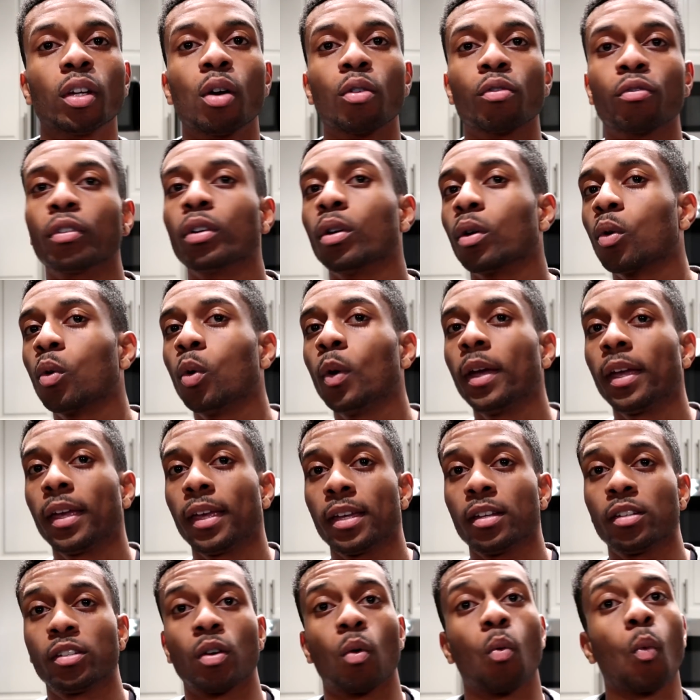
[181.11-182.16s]
to go real quick
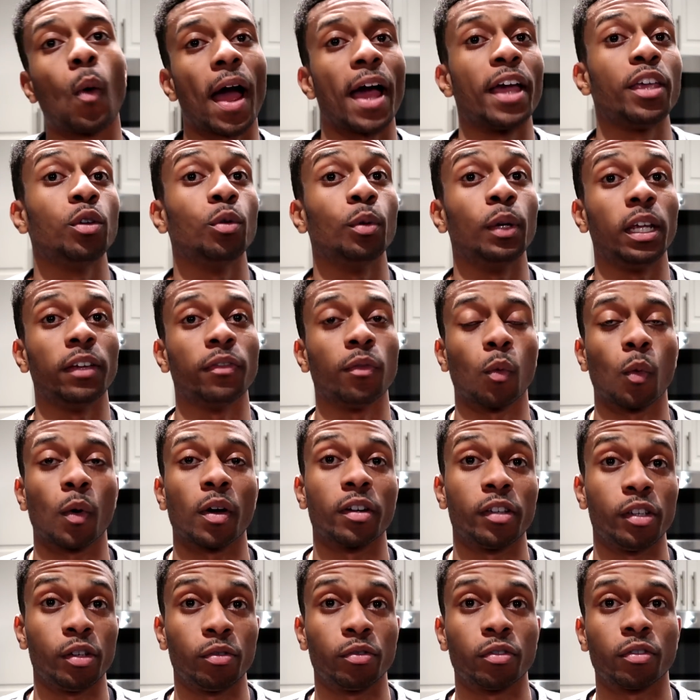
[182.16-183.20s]
into why you would even
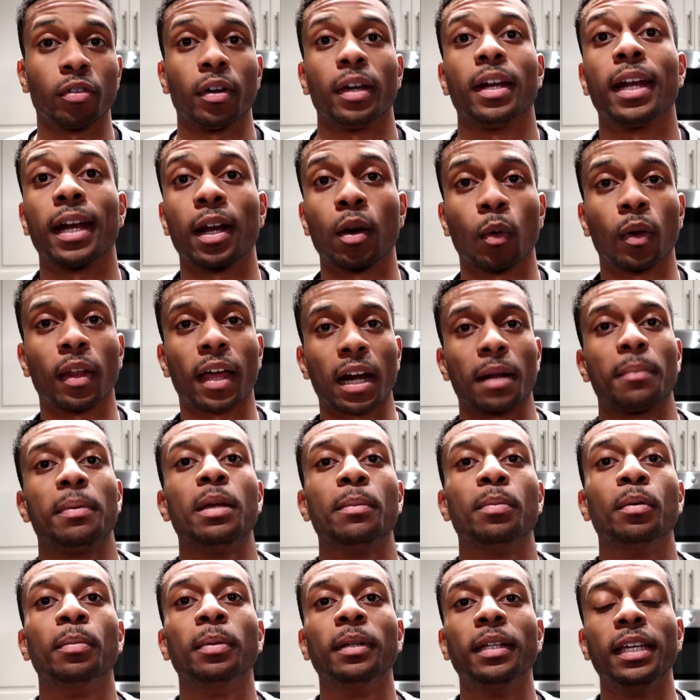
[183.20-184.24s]
want to use credit, I know a lot of
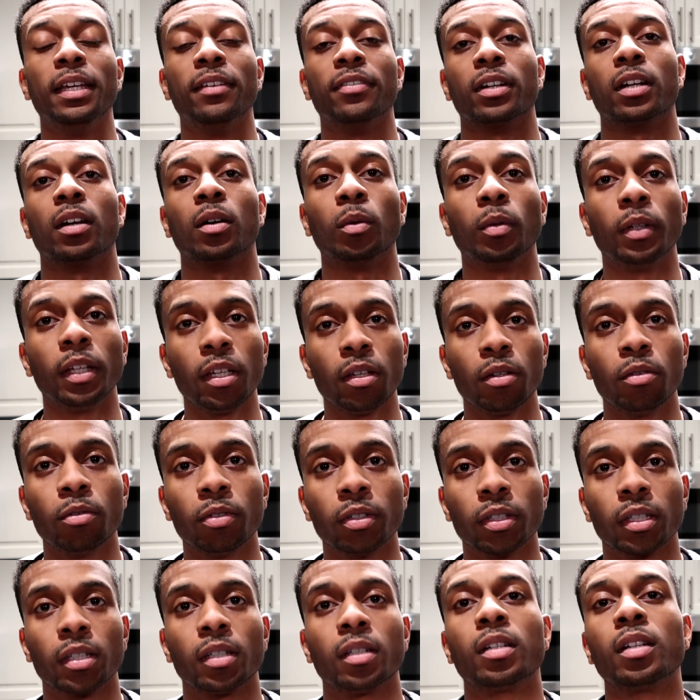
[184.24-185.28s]
people believe in
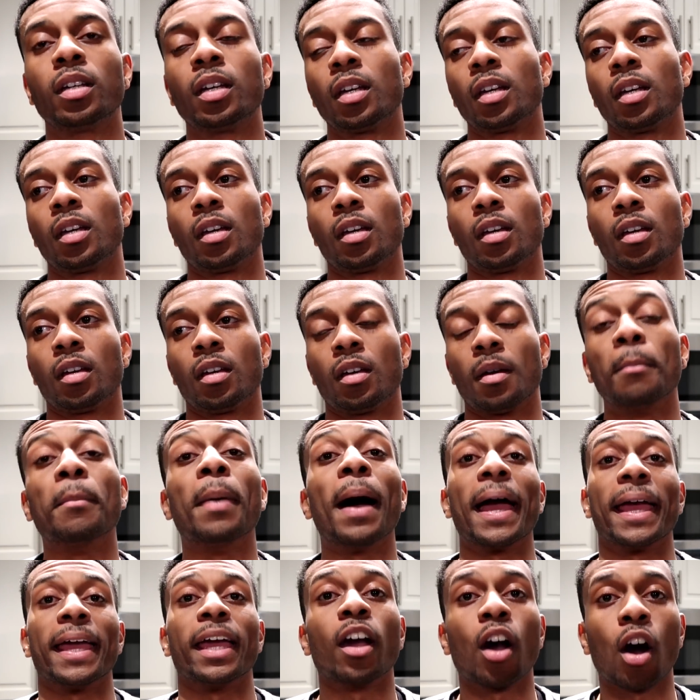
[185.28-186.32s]
only
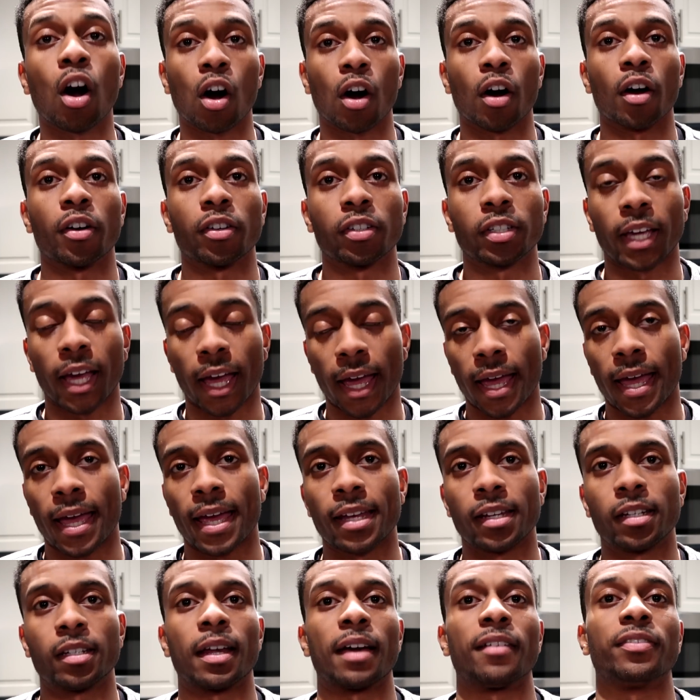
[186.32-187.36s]
buying cars
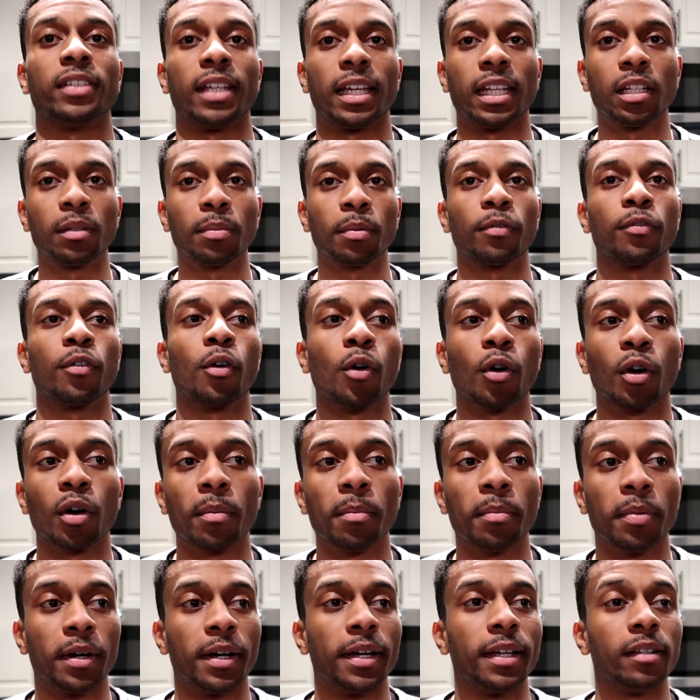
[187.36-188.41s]
cash. I've said this
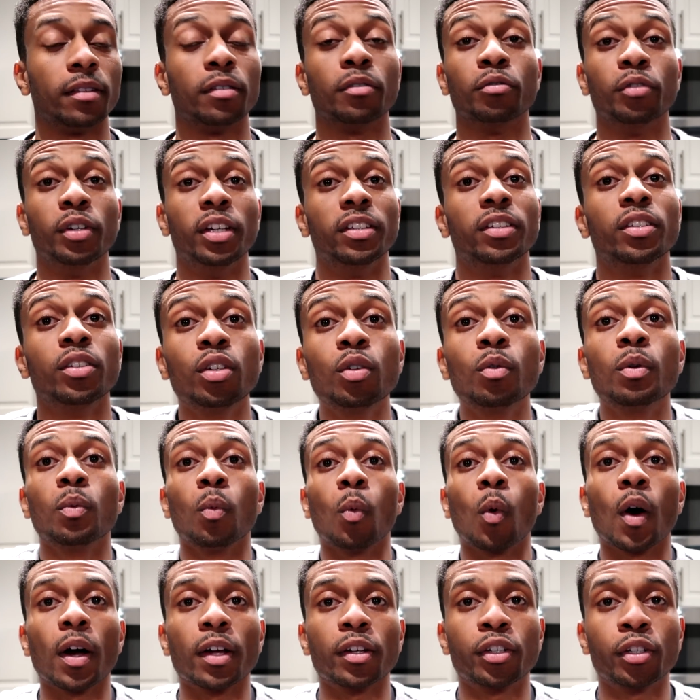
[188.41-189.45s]
before, but the reason you would
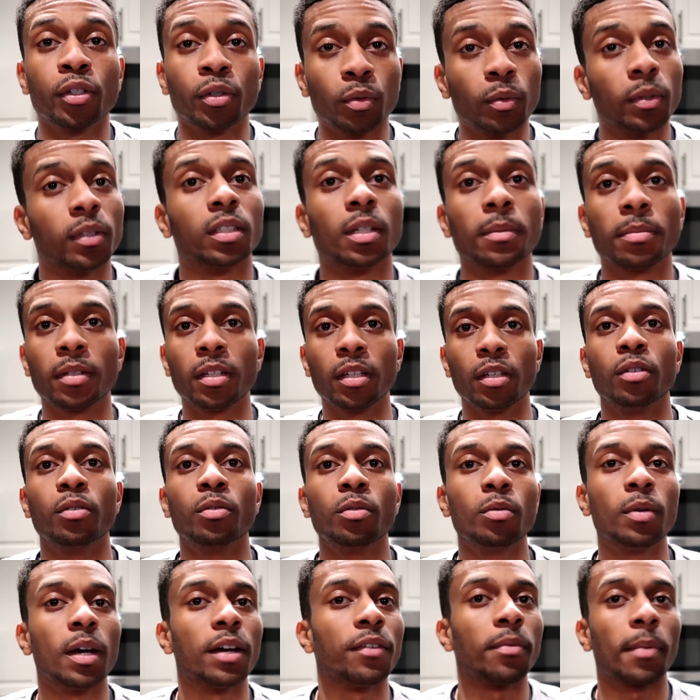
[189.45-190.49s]
want to, it's up to
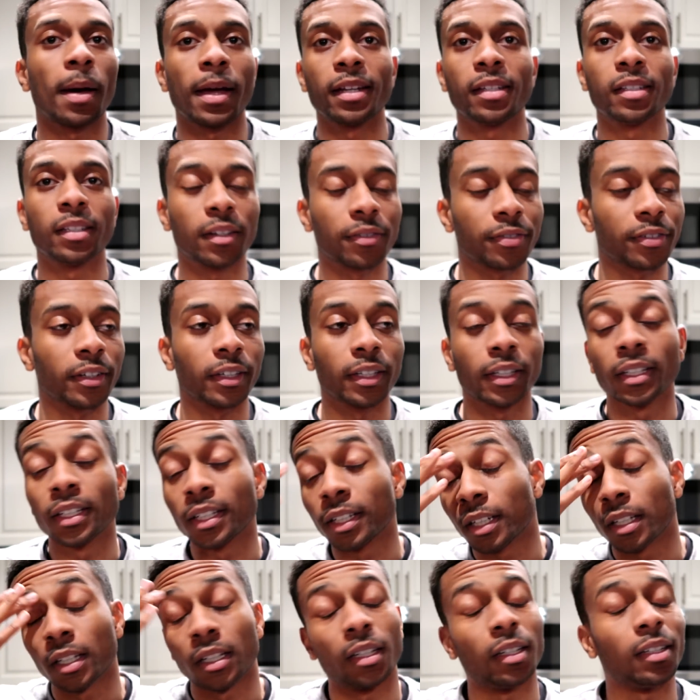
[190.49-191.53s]
you, everybody's different.
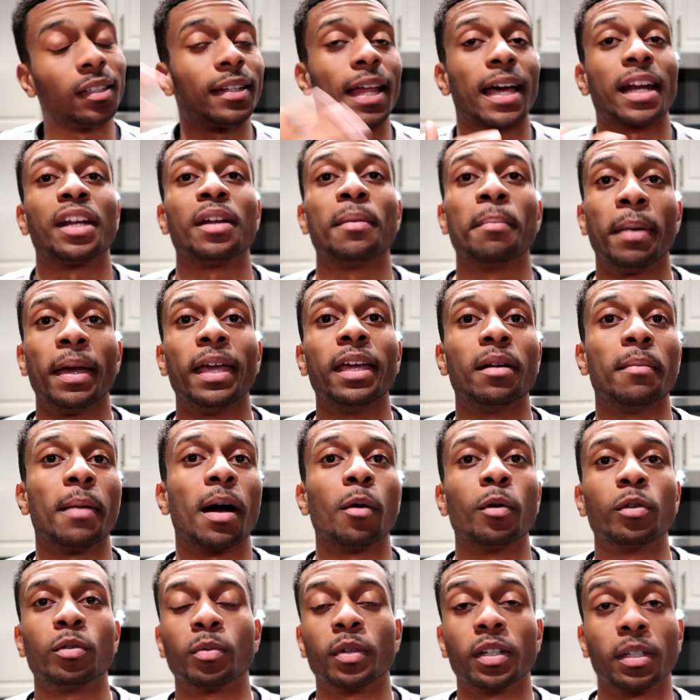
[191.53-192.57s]
It's not a debate
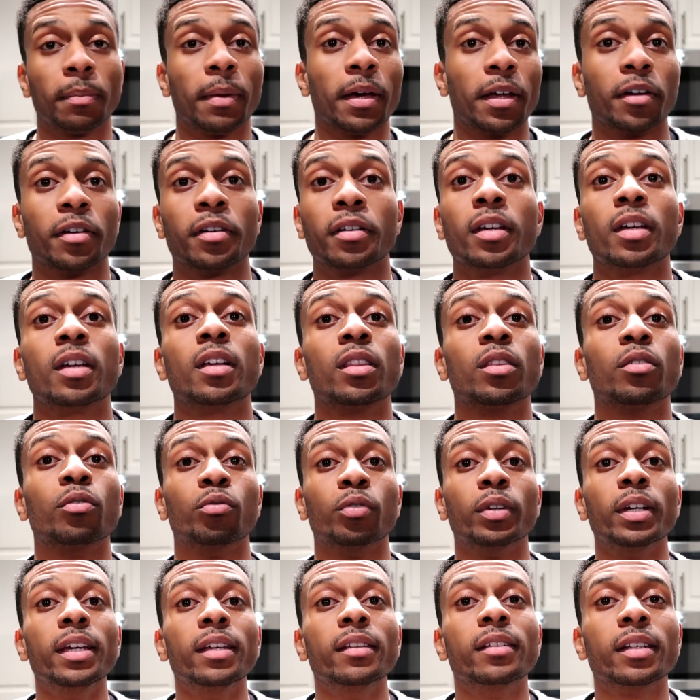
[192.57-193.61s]
about which one's better. The
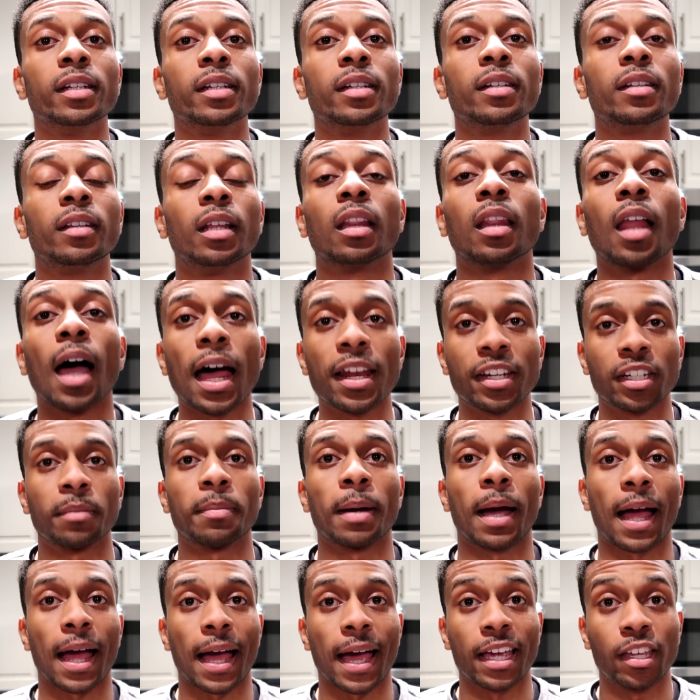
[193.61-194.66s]
reason, the logic
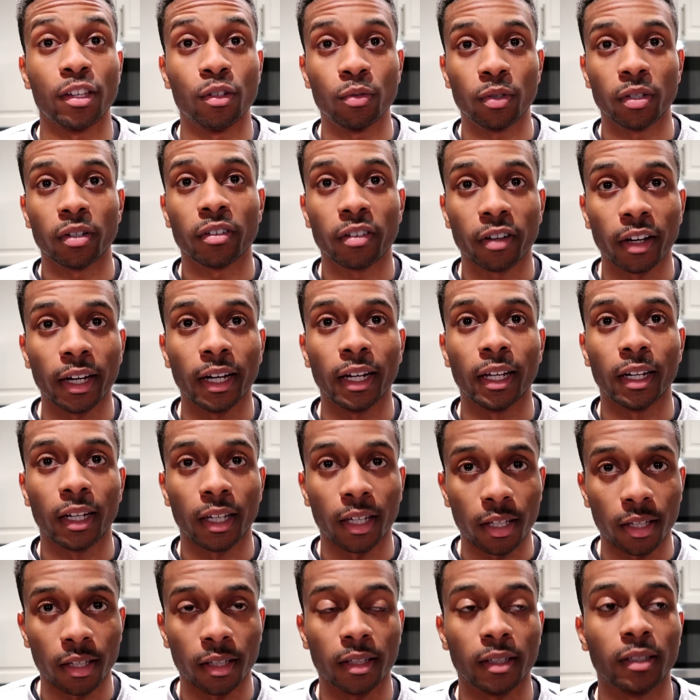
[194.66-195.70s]
behind using credit
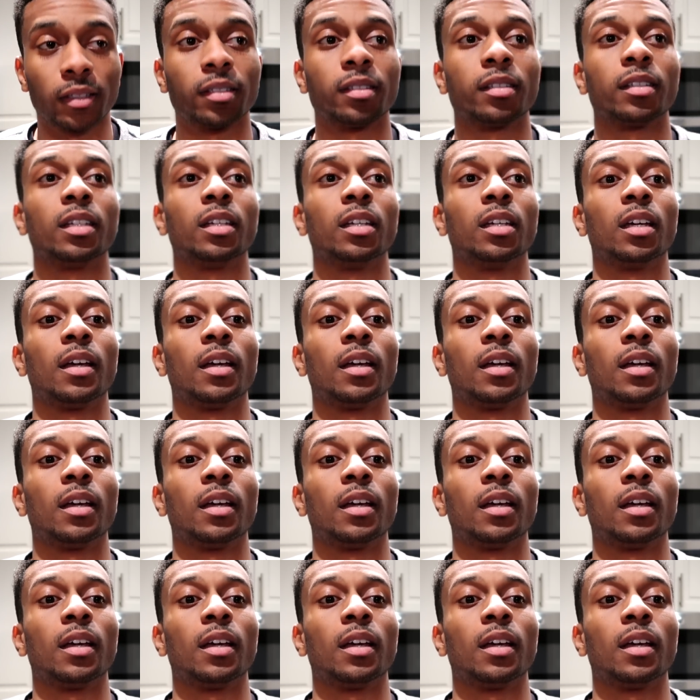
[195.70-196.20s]
is,